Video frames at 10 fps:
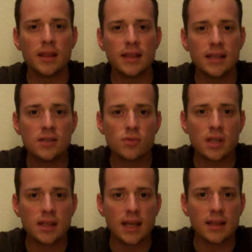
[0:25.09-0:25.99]
This was a
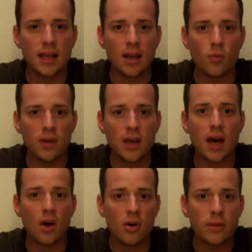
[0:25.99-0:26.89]
thing that we
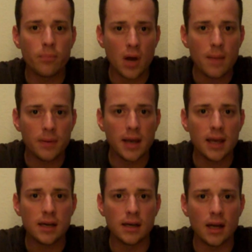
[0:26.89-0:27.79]
got all the
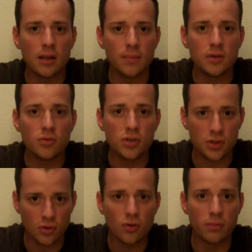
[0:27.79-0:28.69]
propaganda in elementary
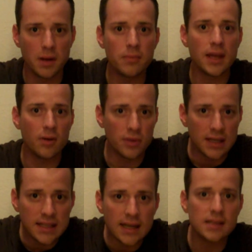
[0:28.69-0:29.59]
school. Remember that when the
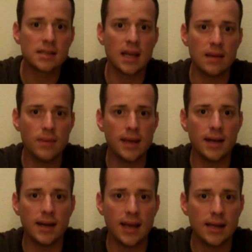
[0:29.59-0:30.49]
dentist came in
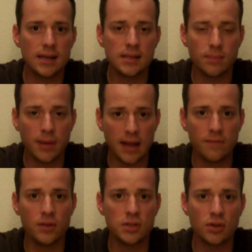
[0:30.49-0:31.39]
and handed us
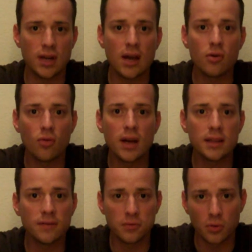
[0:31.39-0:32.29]
pamphlets on how great
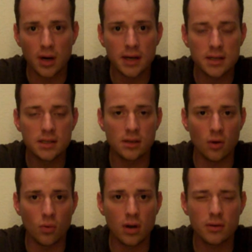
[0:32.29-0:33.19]
the fluoride is in our
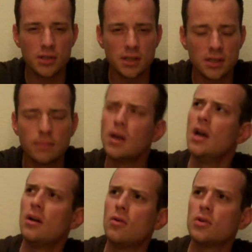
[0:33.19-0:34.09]
water system?
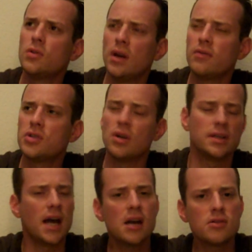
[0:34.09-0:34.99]
Of course, we never saw
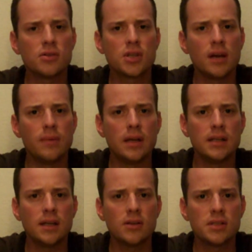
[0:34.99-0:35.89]
doctors come in and
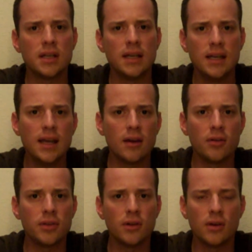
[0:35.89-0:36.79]
tell us to eat
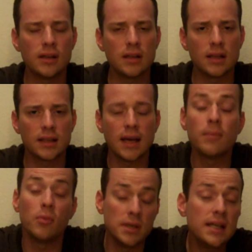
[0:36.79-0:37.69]
healthy or anything like that.
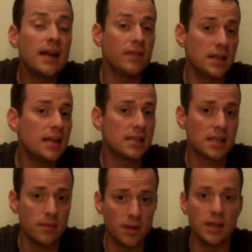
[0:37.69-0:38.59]
But we did have the
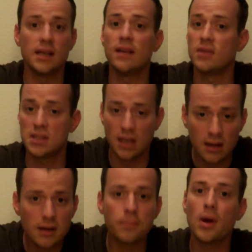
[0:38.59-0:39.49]
dentist come in and give us a
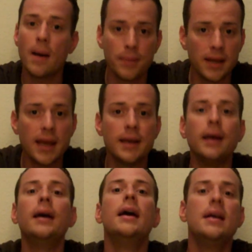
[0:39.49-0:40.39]
ton of
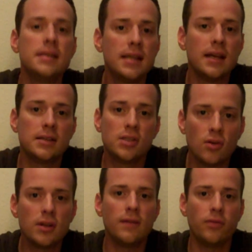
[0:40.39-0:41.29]
propaganda saying
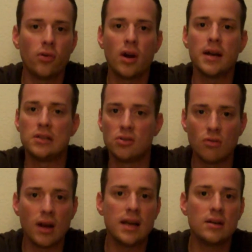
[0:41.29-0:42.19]
sodium fluoride is
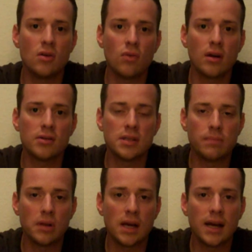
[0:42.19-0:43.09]
great in our water
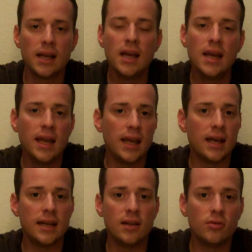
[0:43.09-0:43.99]
supply
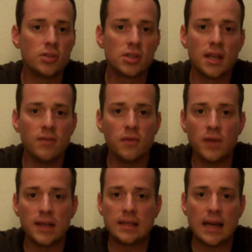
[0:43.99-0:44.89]
and it'll just give you
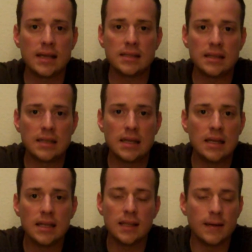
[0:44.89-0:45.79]
fantastic
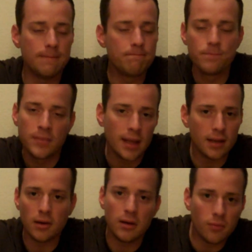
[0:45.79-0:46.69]
teeth
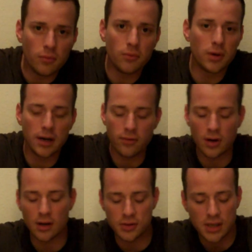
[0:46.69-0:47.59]
and whatever
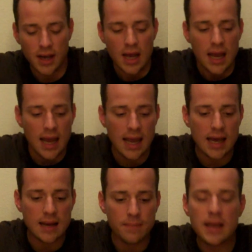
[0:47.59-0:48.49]
else.
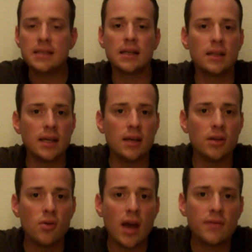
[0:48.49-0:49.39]
And basically,
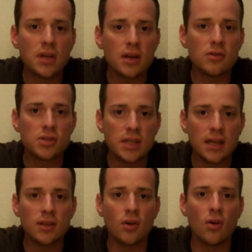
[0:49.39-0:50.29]
you have to
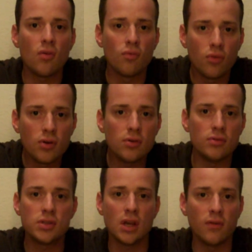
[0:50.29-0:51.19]
understand the
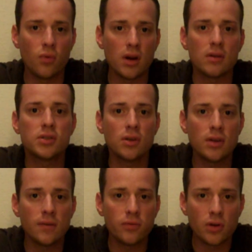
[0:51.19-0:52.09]
roots of where
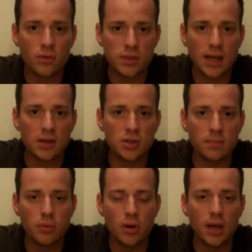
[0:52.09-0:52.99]
sodium fluoride was actually
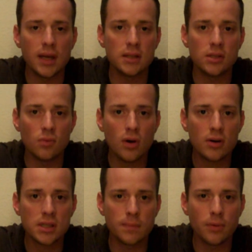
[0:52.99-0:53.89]
put into the water
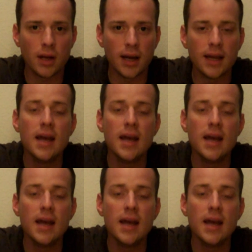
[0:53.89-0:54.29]
supply.